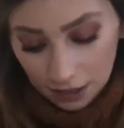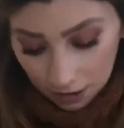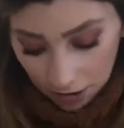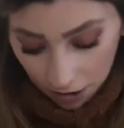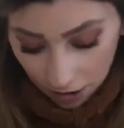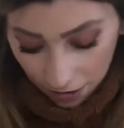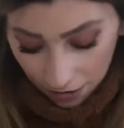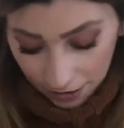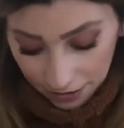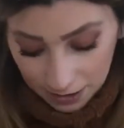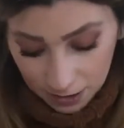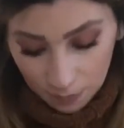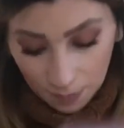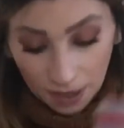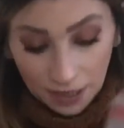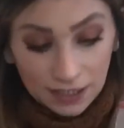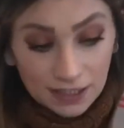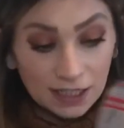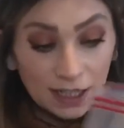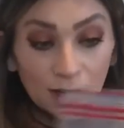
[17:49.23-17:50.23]
are
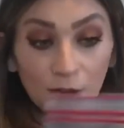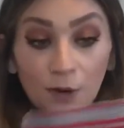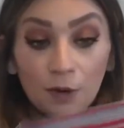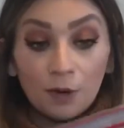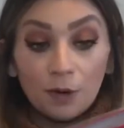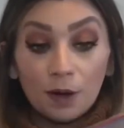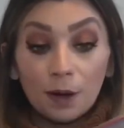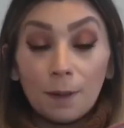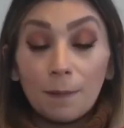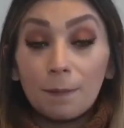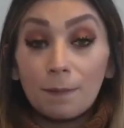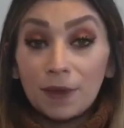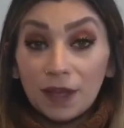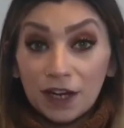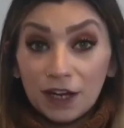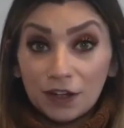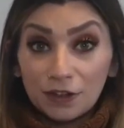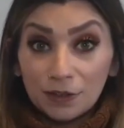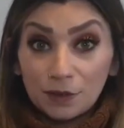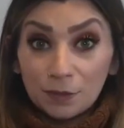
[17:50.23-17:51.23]
expecting or
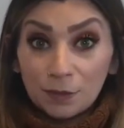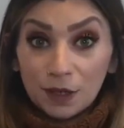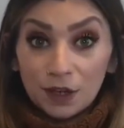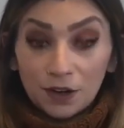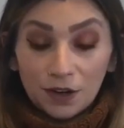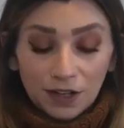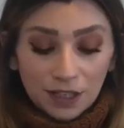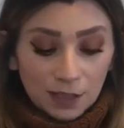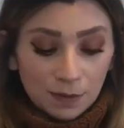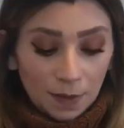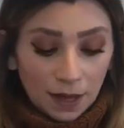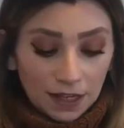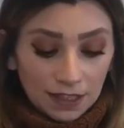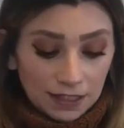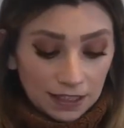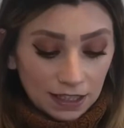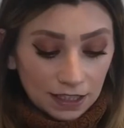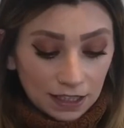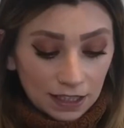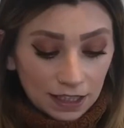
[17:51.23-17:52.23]
bigger than we are expecting,